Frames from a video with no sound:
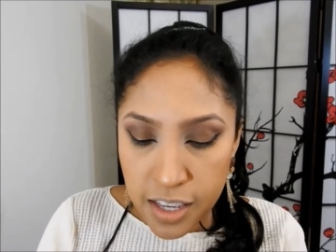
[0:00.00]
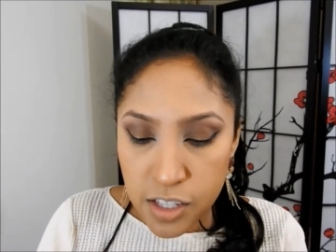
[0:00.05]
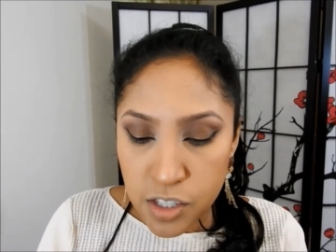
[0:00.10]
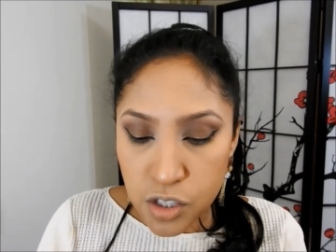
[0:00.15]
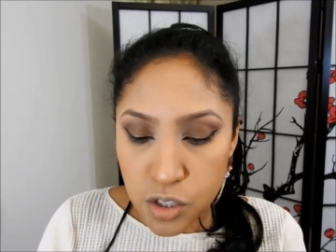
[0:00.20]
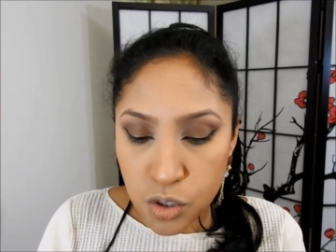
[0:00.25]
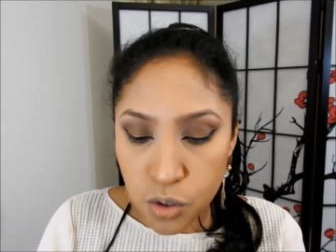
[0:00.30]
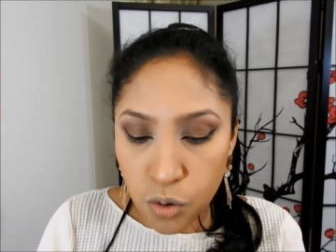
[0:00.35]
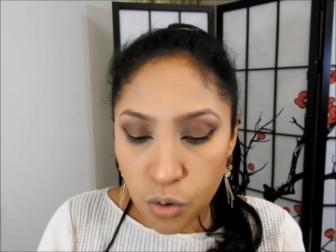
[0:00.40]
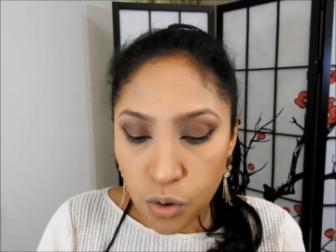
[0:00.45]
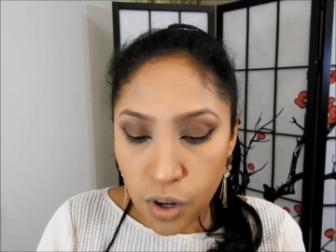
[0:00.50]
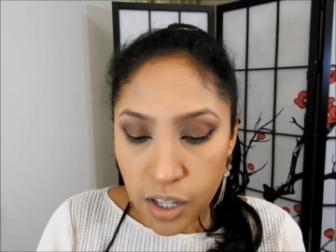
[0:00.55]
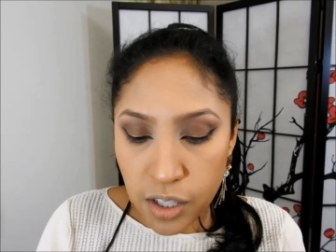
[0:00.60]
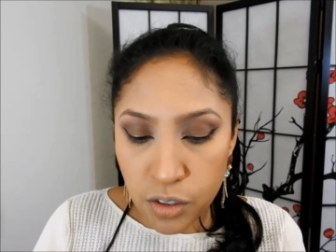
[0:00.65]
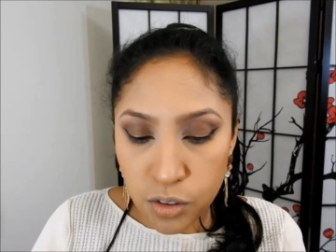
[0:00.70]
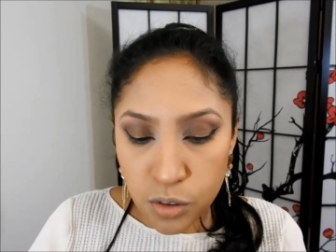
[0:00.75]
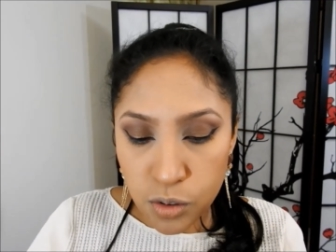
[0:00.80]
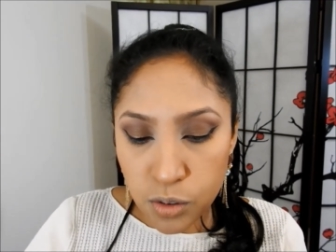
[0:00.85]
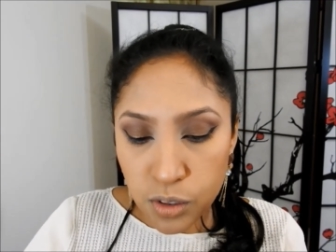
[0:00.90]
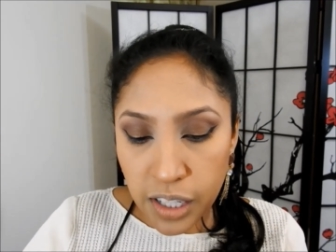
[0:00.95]
so I
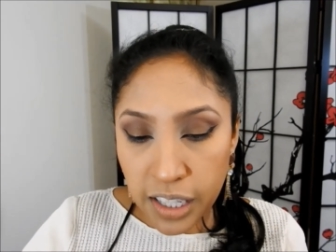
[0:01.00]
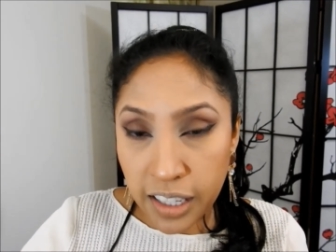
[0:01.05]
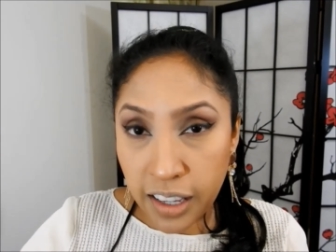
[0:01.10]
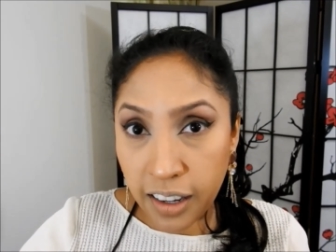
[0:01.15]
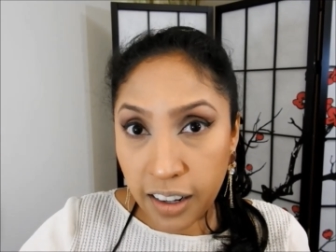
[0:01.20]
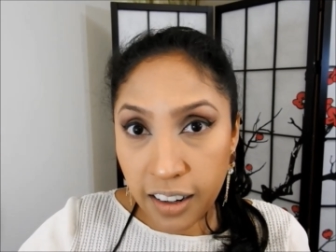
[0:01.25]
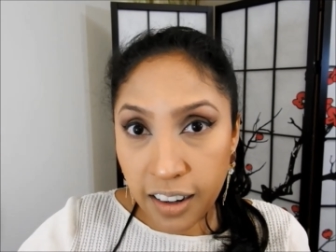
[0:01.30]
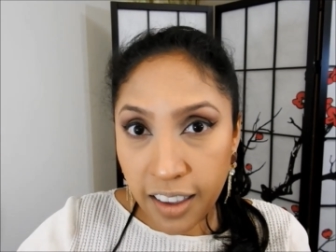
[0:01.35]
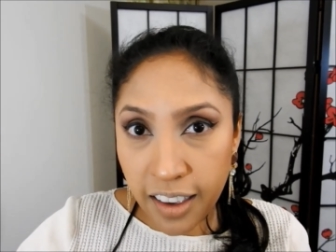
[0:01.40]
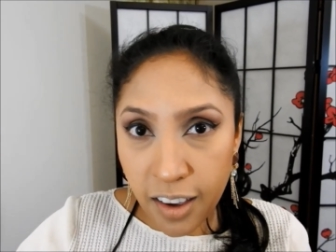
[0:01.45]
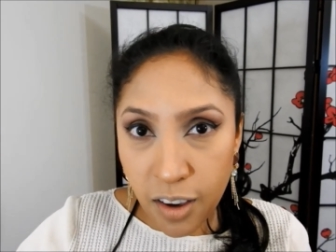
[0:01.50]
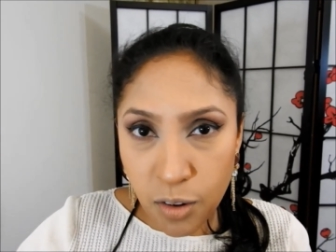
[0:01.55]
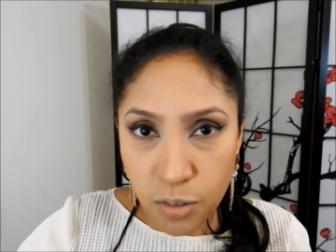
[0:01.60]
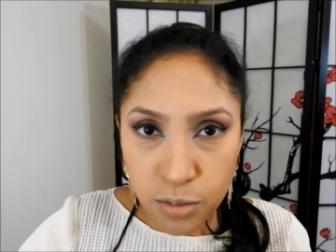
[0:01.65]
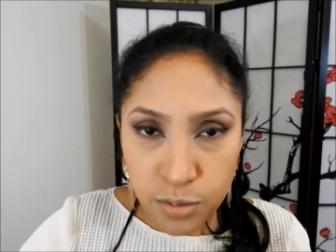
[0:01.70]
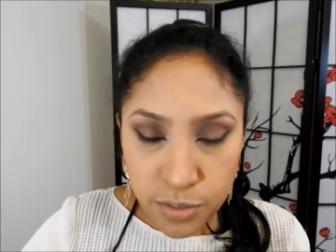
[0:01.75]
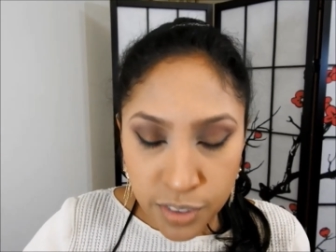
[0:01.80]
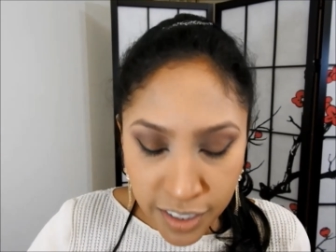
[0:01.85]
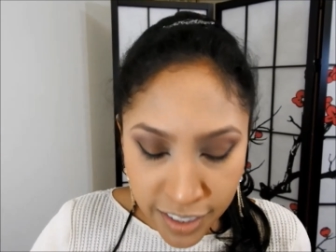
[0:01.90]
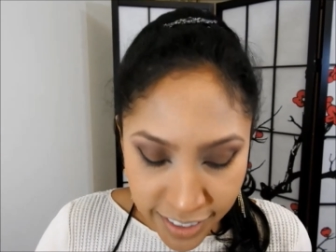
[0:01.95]
don't look like a
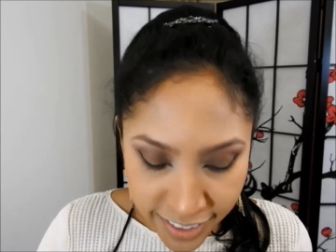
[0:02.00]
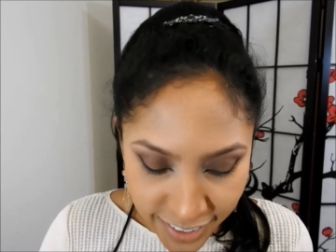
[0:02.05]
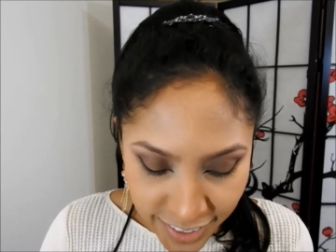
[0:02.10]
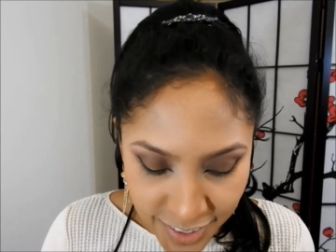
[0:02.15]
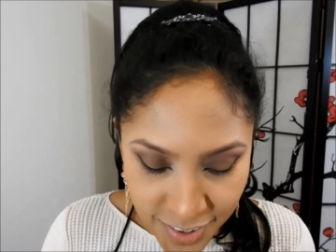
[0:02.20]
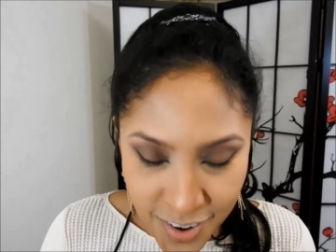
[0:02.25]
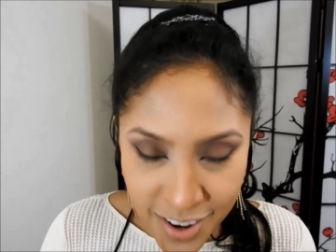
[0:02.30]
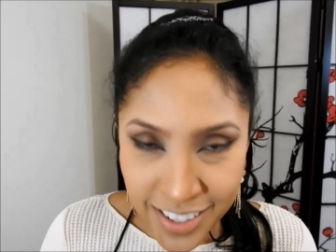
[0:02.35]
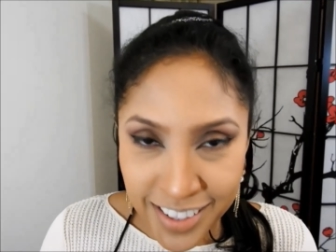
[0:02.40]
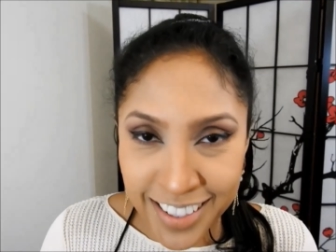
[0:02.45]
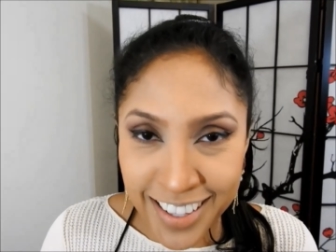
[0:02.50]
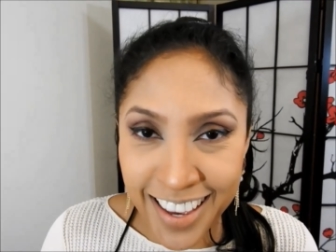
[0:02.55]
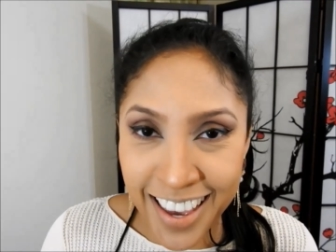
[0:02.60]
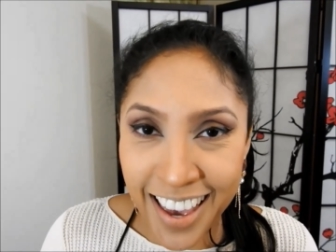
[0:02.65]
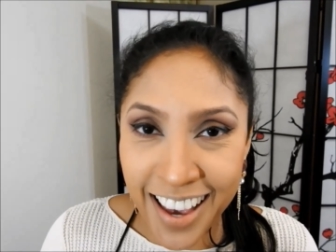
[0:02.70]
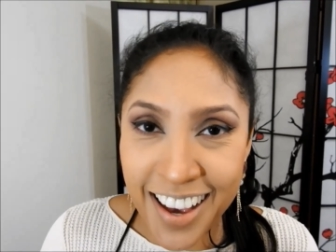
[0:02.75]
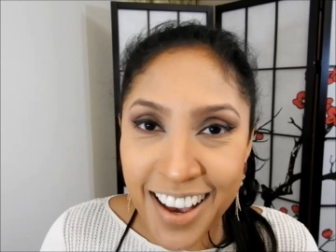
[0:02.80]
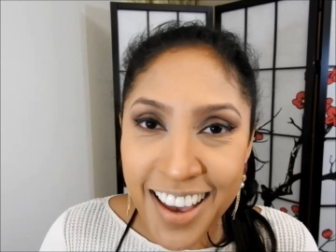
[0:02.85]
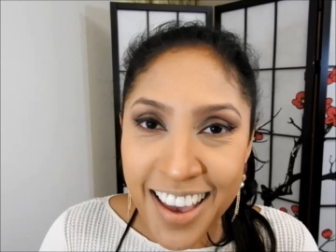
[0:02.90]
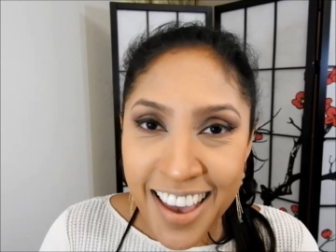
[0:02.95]
clown, you know, at the
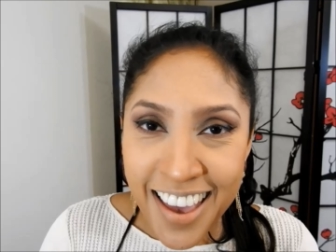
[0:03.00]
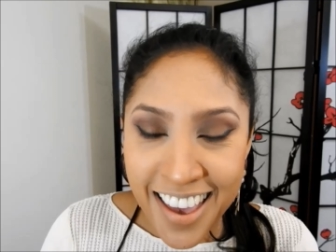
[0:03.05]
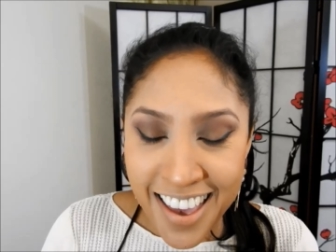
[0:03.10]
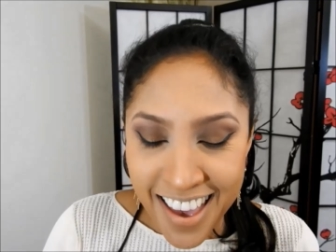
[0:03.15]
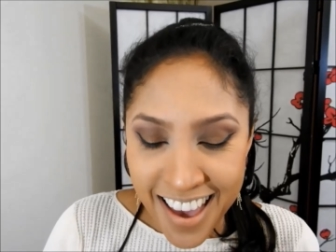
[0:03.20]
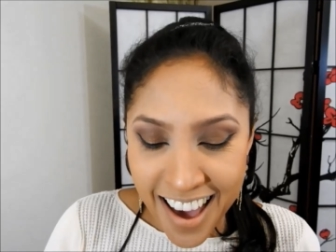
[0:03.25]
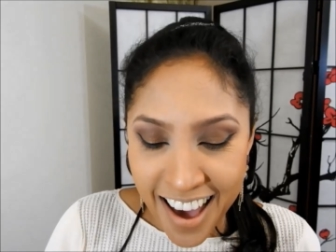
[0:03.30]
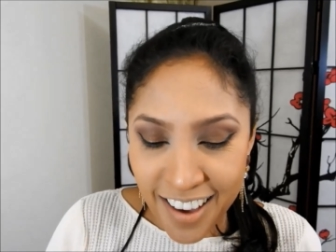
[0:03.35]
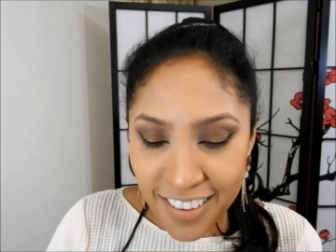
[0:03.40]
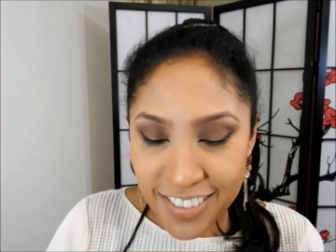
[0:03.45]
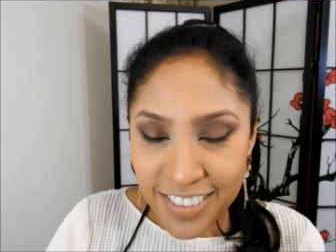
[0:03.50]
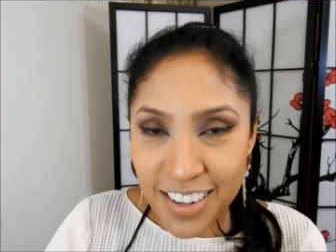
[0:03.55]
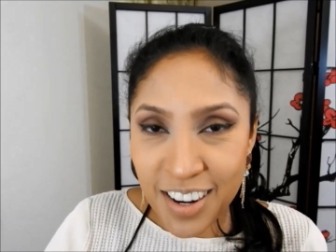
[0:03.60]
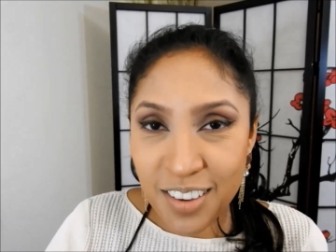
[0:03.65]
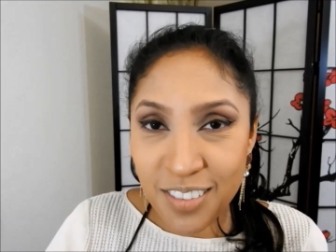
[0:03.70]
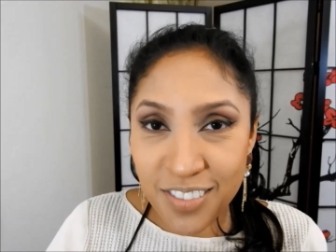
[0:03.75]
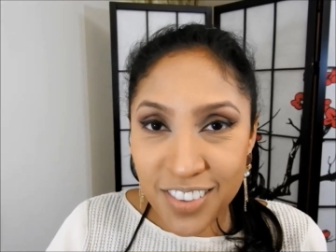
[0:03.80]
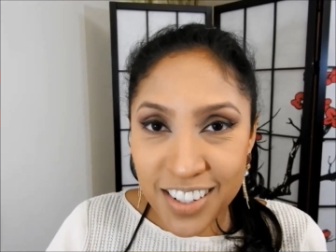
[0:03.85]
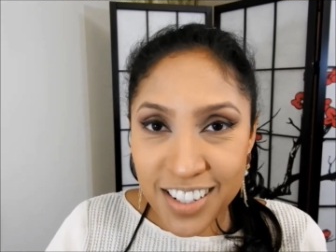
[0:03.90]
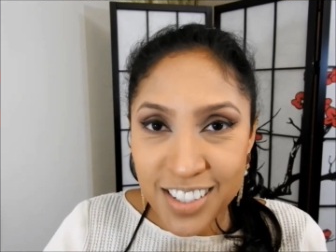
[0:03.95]
end, after
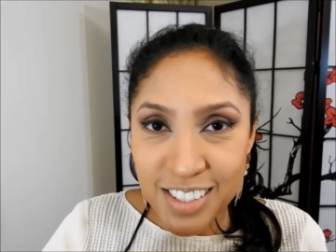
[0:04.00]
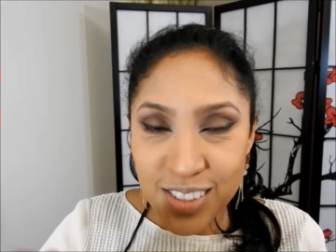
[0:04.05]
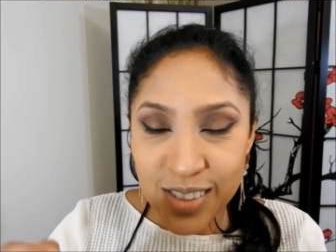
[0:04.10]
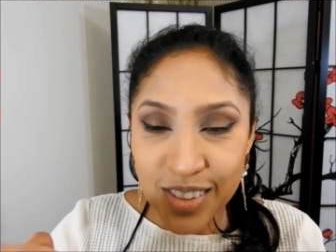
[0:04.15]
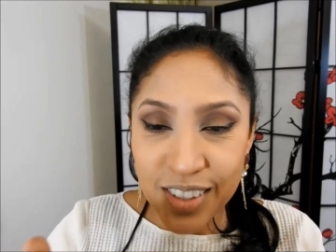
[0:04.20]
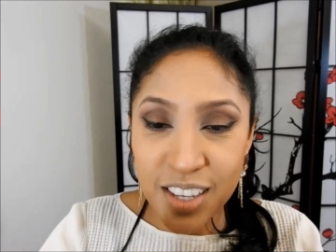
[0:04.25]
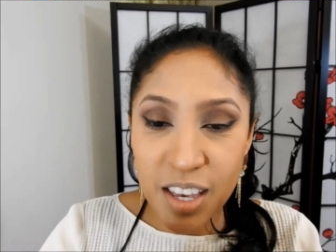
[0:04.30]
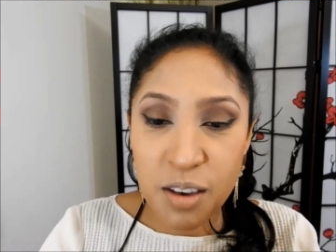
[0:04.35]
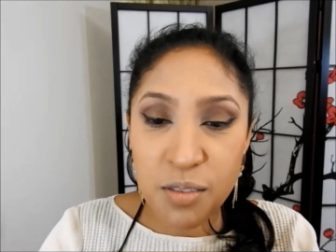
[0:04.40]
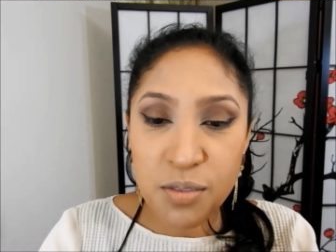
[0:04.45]
I finish doing